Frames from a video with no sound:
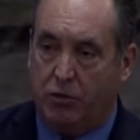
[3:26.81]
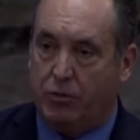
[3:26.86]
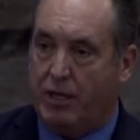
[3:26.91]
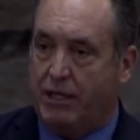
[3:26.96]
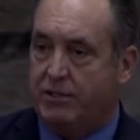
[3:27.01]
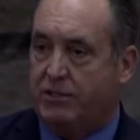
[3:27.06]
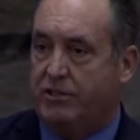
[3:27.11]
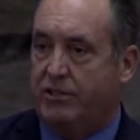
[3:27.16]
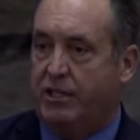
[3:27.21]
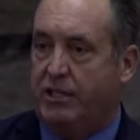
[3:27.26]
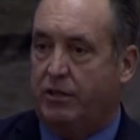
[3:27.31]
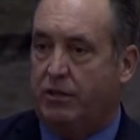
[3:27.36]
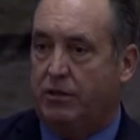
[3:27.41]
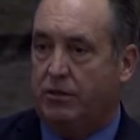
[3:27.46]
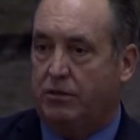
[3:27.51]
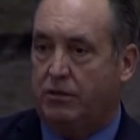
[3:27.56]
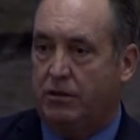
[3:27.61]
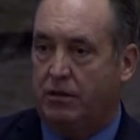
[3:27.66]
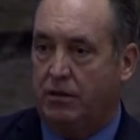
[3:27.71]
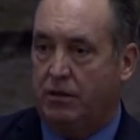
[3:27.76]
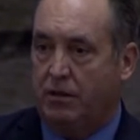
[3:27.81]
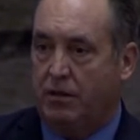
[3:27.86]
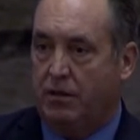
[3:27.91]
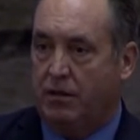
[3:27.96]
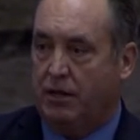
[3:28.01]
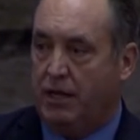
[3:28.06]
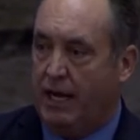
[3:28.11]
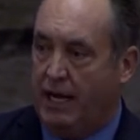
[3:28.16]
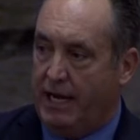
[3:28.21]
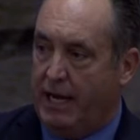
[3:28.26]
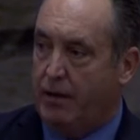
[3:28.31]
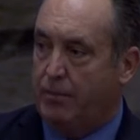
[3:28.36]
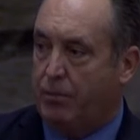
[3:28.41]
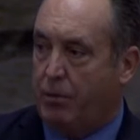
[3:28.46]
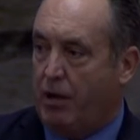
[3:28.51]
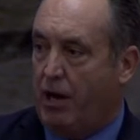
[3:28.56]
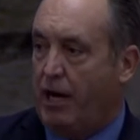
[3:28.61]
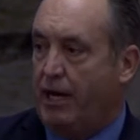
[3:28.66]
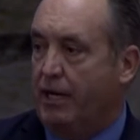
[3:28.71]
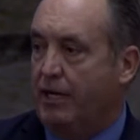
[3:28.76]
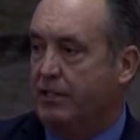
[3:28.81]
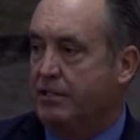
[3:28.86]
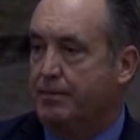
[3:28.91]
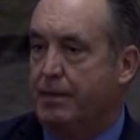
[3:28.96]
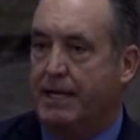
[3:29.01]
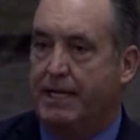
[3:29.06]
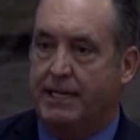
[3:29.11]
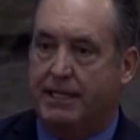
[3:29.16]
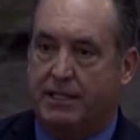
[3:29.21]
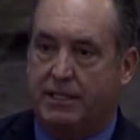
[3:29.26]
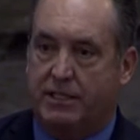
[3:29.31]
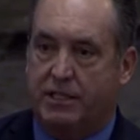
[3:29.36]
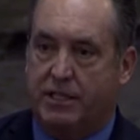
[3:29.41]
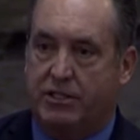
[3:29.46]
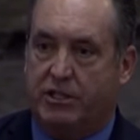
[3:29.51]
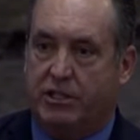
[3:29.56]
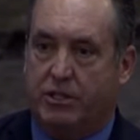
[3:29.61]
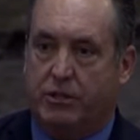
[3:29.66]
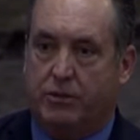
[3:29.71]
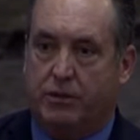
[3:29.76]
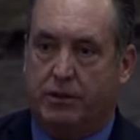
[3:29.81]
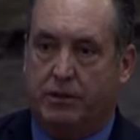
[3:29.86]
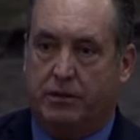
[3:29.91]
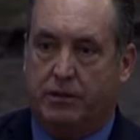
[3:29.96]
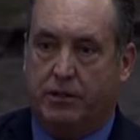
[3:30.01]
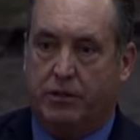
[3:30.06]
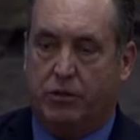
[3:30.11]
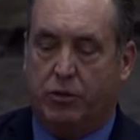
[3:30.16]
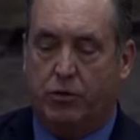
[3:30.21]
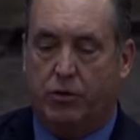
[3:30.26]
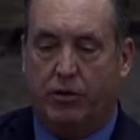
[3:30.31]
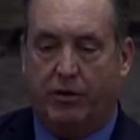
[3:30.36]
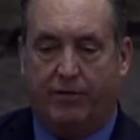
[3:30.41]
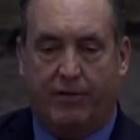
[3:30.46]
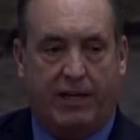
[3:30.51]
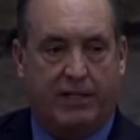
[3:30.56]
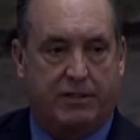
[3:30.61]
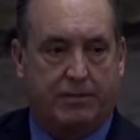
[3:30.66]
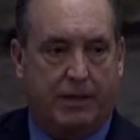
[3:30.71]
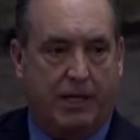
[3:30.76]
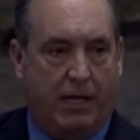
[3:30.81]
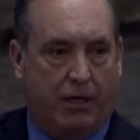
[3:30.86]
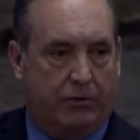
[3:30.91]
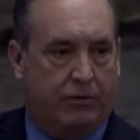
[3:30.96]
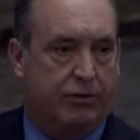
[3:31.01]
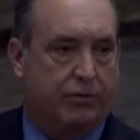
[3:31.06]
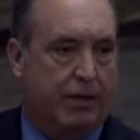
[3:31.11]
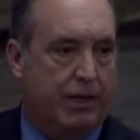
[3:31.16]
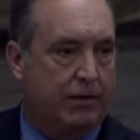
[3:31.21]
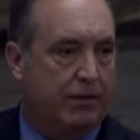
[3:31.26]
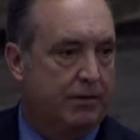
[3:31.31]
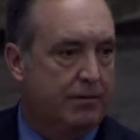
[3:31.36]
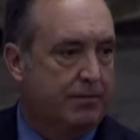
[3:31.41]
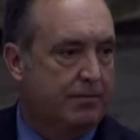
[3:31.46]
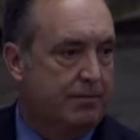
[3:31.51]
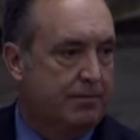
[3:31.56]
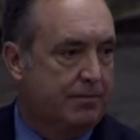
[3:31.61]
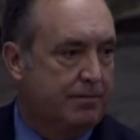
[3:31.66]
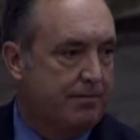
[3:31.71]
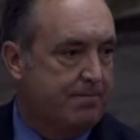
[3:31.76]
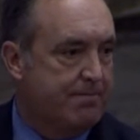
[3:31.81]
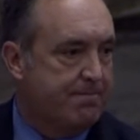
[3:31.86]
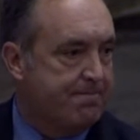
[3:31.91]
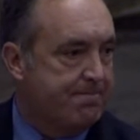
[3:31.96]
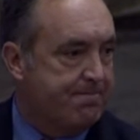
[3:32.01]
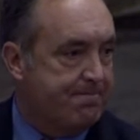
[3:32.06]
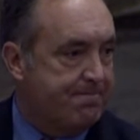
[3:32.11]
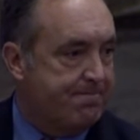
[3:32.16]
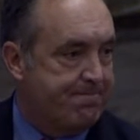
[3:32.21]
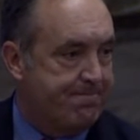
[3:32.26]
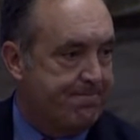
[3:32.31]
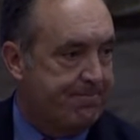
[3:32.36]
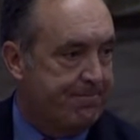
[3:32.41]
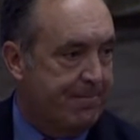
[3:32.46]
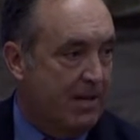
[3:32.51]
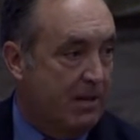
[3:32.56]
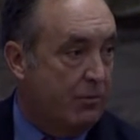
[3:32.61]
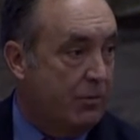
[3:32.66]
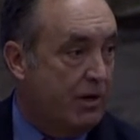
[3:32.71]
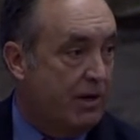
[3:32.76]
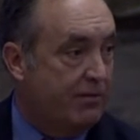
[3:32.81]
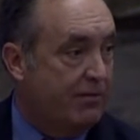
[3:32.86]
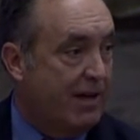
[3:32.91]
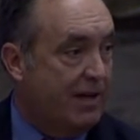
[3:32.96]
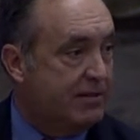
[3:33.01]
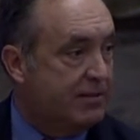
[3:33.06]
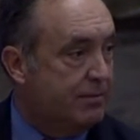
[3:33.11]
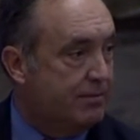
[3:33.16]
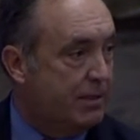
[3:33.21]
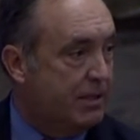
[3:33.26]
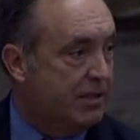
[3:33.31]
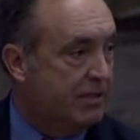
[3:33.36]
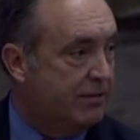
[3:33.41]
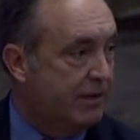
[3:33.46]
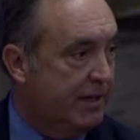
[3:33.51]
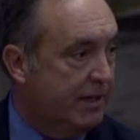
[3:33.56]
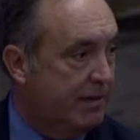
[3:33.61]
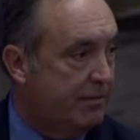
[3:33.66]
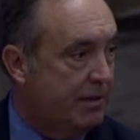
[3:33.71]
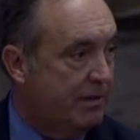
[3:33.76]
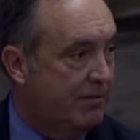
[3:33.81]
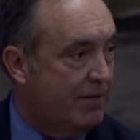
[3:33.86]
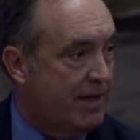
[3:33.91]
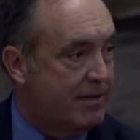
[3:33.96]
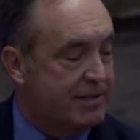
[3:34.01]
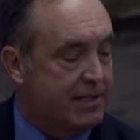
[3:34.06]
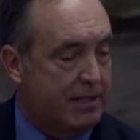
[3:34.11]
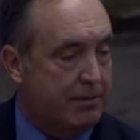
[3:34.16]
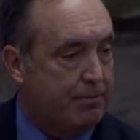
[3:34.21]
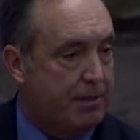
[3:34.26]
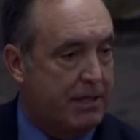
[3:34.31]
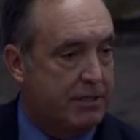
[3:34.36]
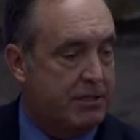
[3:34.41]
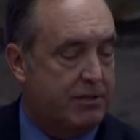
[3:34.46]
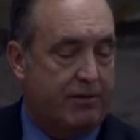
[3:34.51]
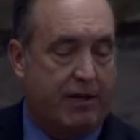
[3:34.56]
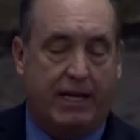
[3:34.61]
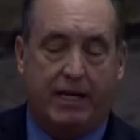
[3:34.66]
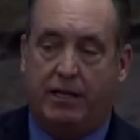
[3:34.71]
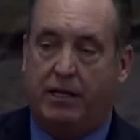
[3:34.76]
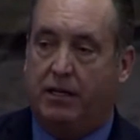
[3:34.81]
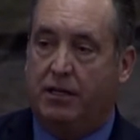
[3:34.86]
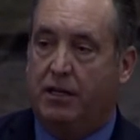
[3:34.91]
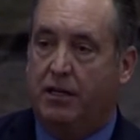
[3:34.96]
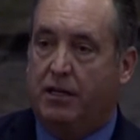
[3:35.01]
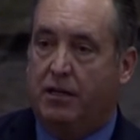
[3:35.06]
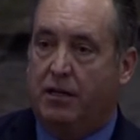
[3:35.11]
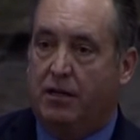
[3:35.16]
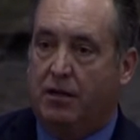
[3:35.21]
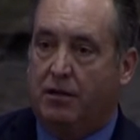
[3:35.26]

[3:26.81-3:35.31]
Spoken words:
U.S. Steel and Air Products, make a decision to do their investment elsewhere. They didn't want to invest in Pennsylvania. They've been investing in Pennsylvania